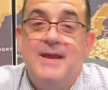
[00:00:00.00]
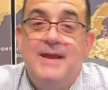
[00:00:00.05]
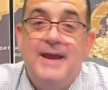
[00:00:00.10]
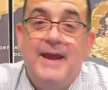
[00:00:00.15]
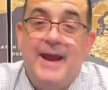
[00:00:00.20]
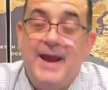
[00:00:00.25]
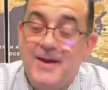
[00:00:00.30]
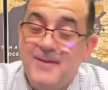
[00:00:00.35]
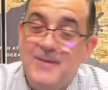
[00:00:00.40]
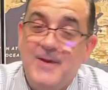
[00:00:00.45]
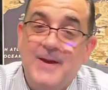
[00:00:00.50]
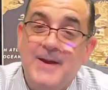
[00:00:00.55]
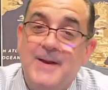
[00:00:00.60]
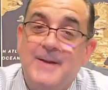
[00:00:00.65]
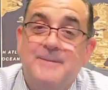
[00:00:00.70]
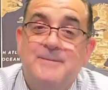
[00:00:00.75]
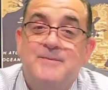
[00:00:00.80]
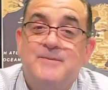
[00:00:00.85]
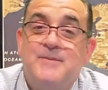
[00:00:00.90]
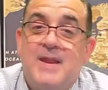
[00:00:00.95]

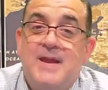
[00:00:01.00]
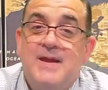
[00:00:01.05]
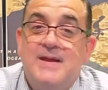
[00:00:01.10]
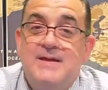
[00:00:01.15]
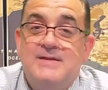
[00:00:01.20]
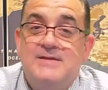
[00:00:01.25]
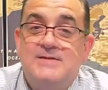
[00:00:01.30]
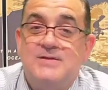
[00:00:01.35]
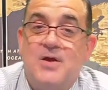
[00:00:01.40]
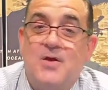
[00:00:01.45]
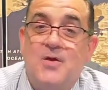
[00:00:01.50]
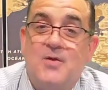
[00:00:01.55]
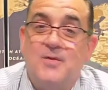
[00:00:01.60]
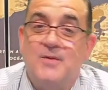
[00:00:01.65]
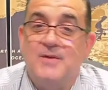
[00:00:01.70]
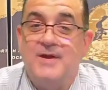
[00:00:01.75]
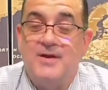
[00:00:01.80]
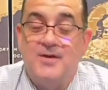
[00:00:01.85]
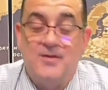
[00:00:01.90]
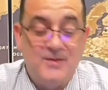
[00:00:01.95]
Amen. So,
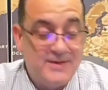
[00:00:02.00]
you know,